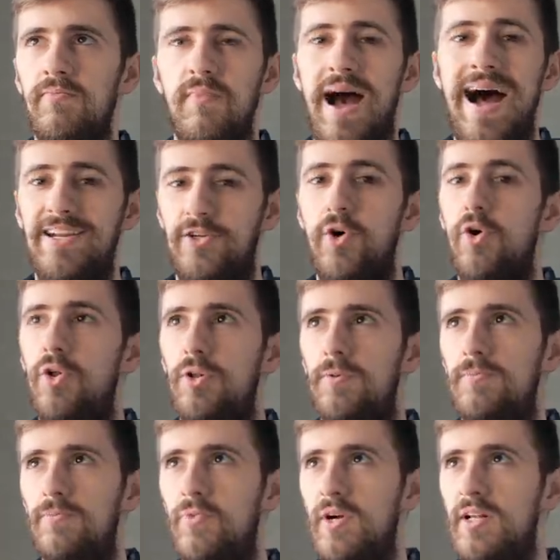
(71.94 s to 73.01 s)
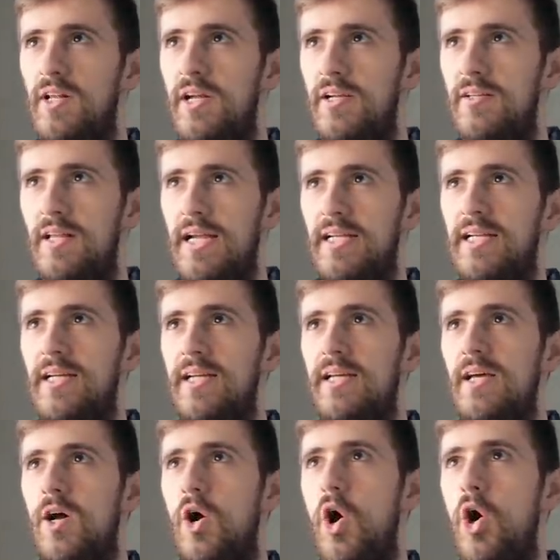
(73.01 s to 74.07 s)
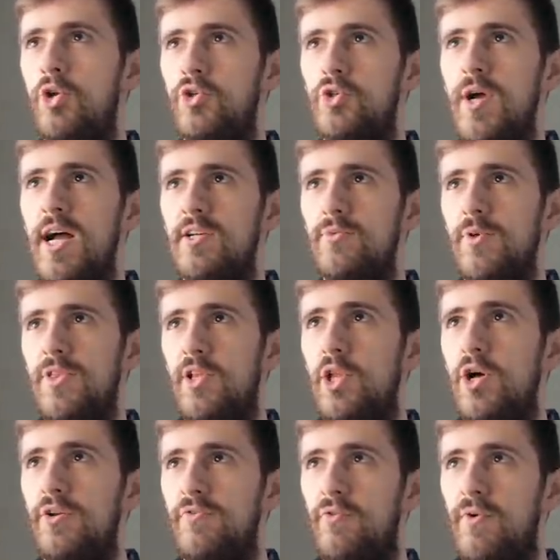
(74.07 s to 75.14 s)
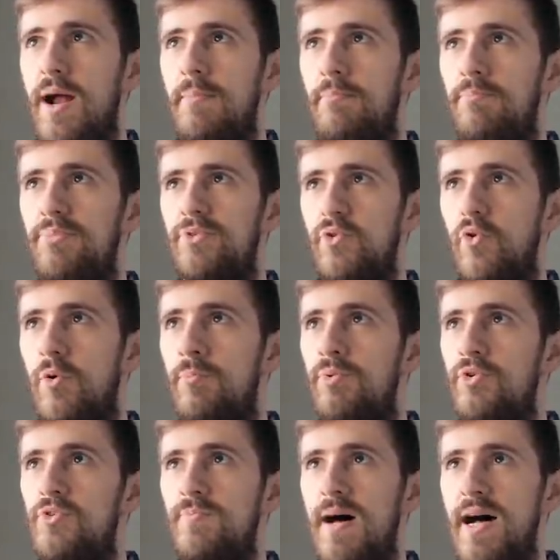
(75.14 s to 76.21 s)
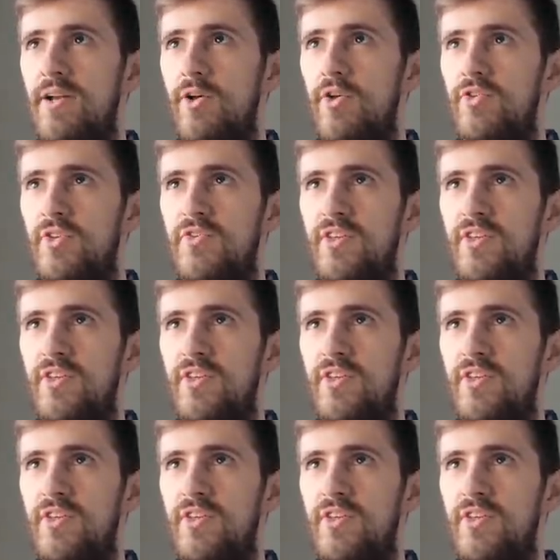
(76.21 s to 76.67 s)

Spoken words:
at all, really. Like, on tracks with a lot of ramps or boost panels,